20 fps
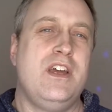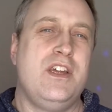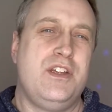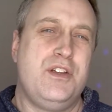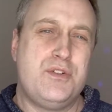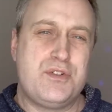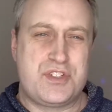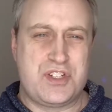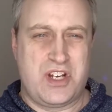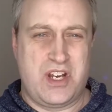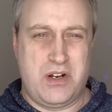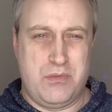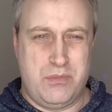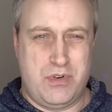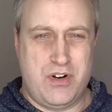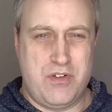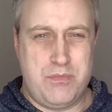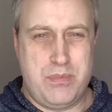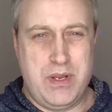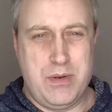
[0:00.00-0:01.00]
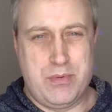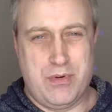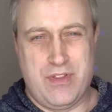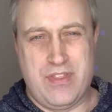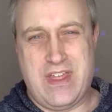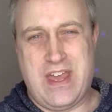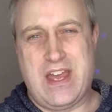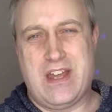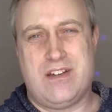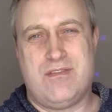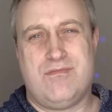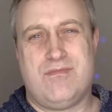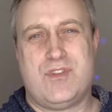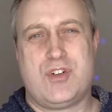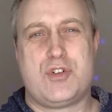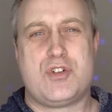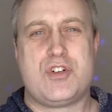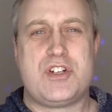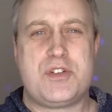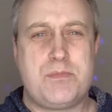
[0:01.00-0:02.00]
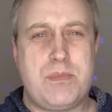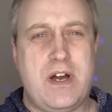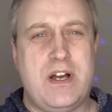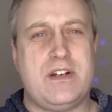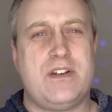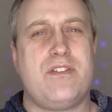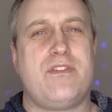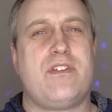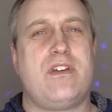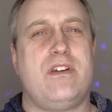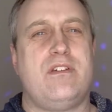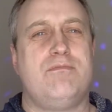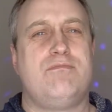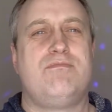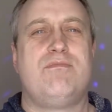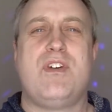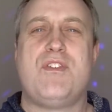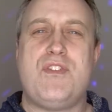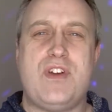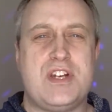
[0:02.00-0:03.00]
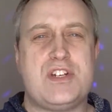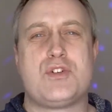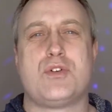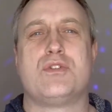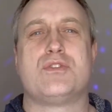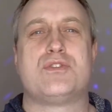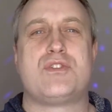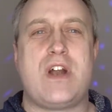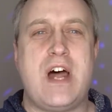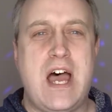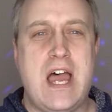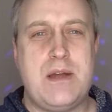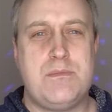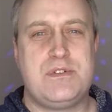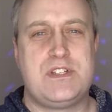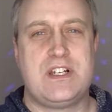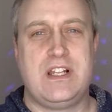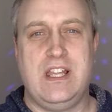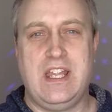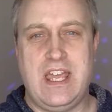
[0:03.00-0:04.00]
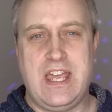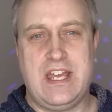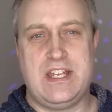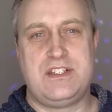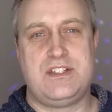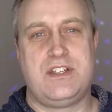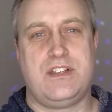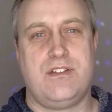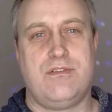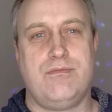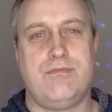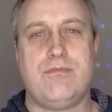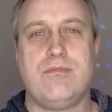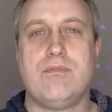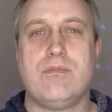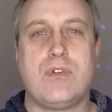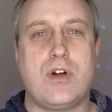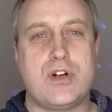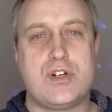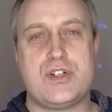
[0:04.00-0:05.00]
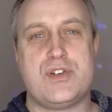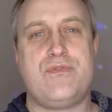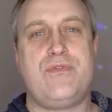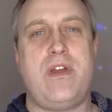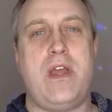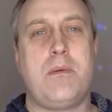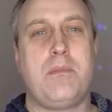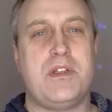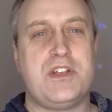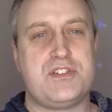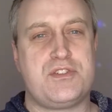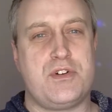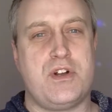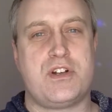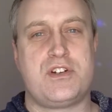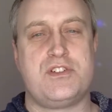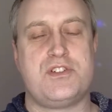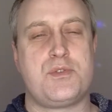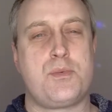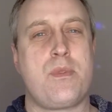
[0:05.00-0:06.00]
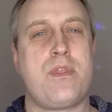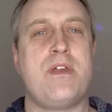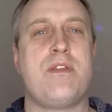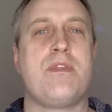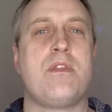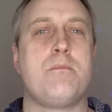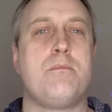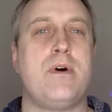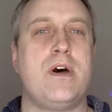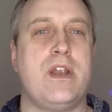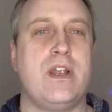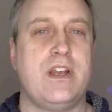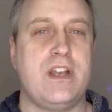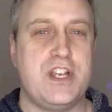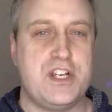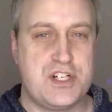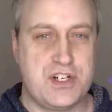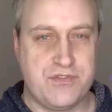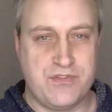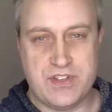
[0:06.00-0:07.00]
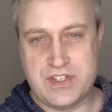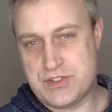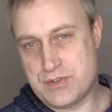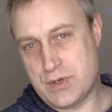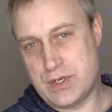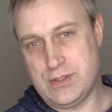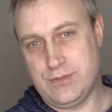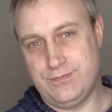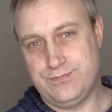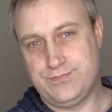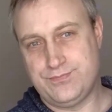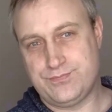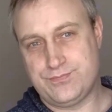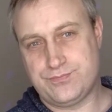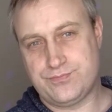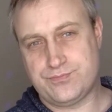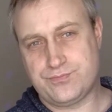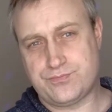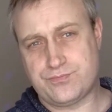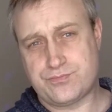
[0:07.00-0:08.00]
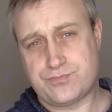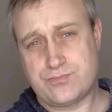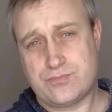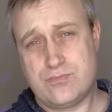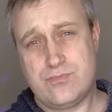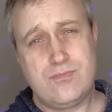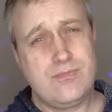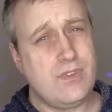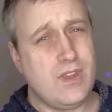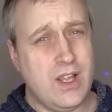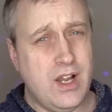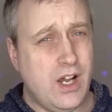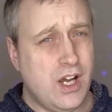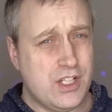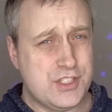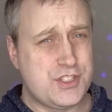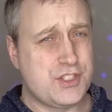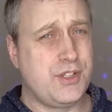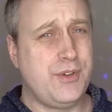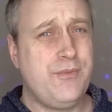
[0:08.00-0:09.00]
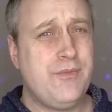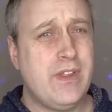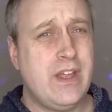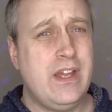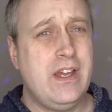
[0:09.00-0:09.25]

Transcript: used a number of people that correspond to the eventual tribes, clans, and larger family structures within the budding nation of Israel. Also,